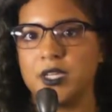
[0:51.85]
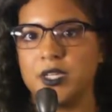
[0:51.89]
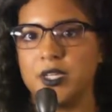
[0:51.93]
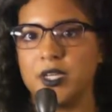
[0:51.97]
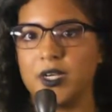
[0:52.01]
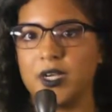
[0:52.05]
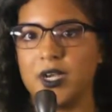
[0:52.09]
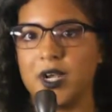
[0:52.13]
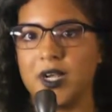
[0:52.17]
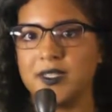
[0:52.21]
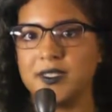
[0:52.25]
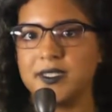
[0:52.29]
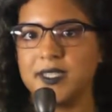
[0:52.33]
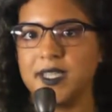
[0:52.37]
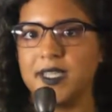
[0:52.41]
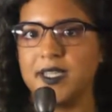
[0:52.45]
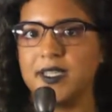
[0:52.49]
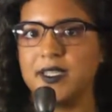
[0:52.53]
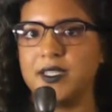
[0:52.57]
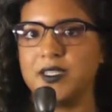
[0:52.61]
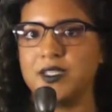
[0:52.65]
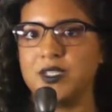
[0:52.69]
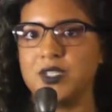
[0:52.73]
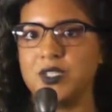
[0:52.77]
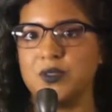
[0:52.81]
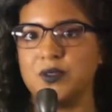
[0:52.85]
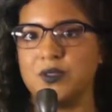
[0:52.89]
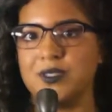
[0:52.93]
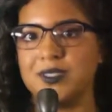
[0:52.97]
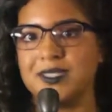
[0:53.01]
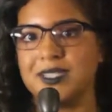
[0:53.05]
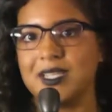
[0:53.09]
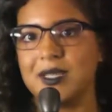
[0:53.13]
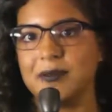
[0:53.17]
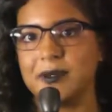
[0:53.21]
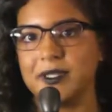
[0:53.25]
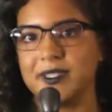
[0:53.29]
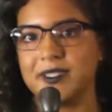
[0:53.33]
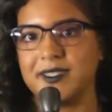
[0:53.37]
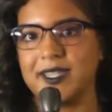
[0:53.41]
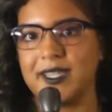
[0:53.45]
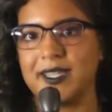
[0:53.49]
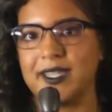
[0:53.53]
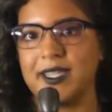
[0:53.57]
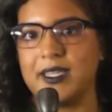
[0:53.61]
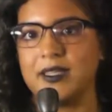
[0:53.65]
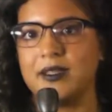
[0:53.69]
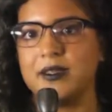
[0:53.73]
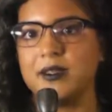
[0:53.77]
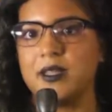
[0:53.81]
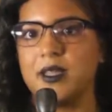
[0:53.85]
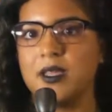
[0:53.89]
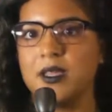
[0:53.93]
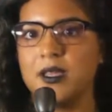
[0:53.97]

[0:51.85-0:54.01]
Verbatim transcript: Your content is due December 2nd.